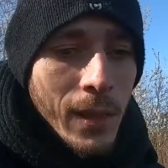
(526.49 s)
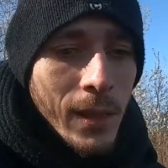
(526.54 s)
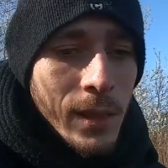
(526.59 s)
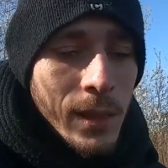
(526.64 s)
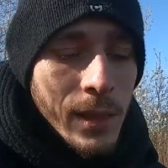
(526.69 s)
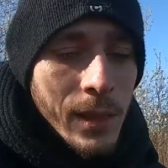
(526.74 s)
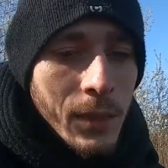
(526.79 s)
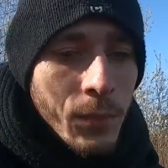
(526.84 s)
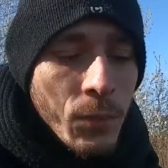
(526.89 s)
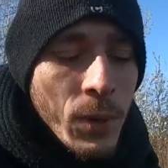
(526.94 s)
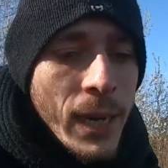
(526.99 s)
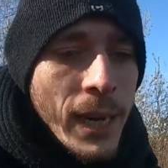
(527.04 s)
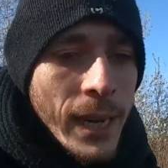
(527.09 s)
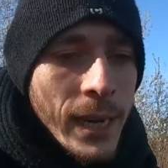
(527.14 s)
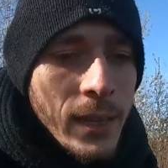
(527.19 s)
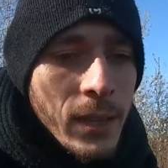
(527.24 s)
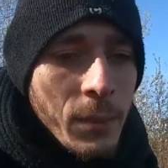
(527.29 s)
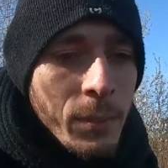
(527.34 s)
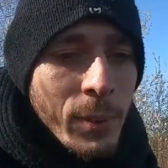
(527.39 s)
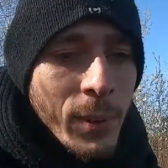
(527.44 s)

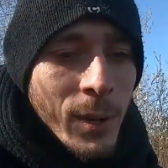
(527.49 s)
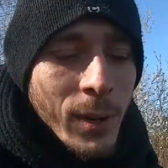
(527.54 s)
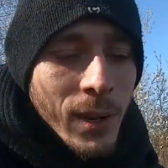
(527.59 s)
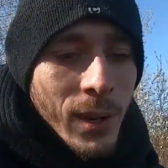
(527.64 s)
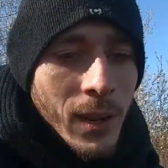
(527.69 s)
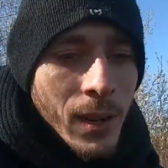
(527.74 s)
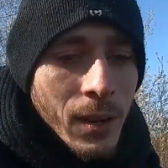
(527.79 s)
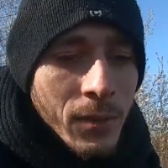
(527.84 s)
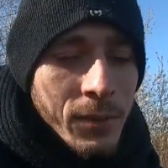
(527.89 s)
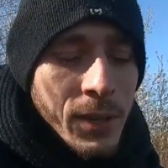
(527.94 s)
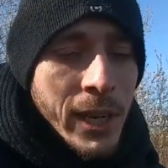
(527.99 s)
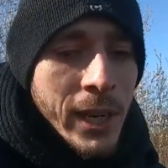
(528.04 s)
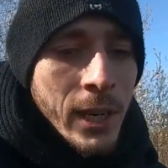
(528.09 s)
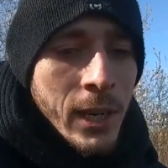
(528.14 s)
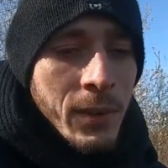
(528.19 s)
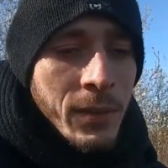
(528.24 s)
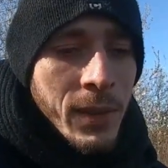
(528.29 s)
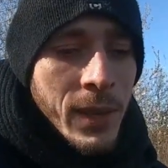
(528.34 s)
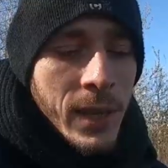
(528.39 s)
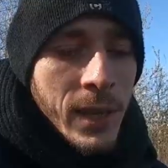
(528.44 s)
reading the book of
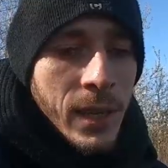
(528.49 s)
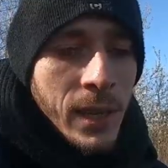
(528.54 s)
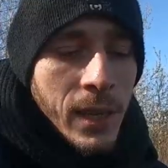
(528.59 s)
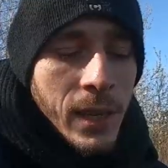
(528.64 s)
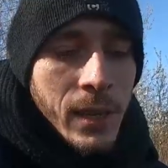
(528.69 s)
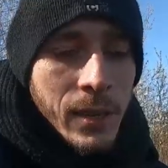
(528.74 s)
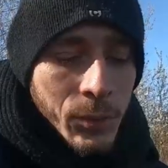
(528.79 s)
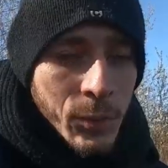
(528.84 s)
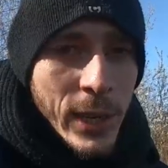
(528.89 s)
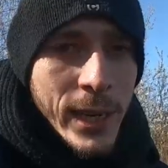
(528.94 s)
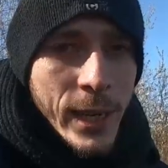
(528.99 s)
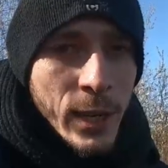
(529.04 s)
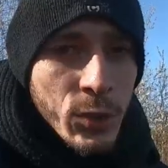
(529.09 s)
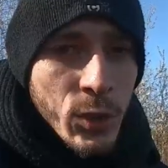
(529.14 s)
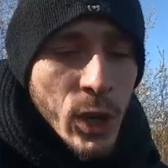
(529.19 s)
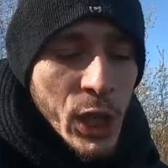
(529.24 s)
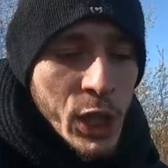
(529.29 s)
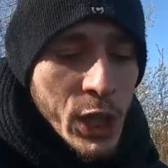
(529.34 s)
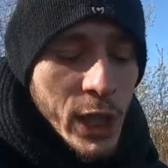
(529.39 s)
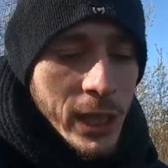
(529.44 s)
Gary Vee, reading
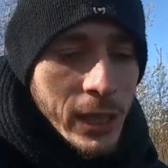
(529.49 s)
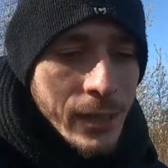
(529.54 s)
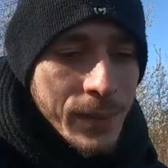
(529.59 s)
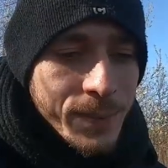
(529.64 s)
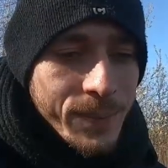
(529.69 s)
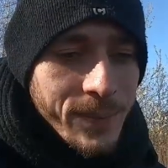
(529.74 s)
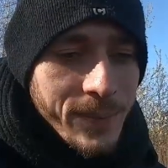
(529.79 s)
Crush It,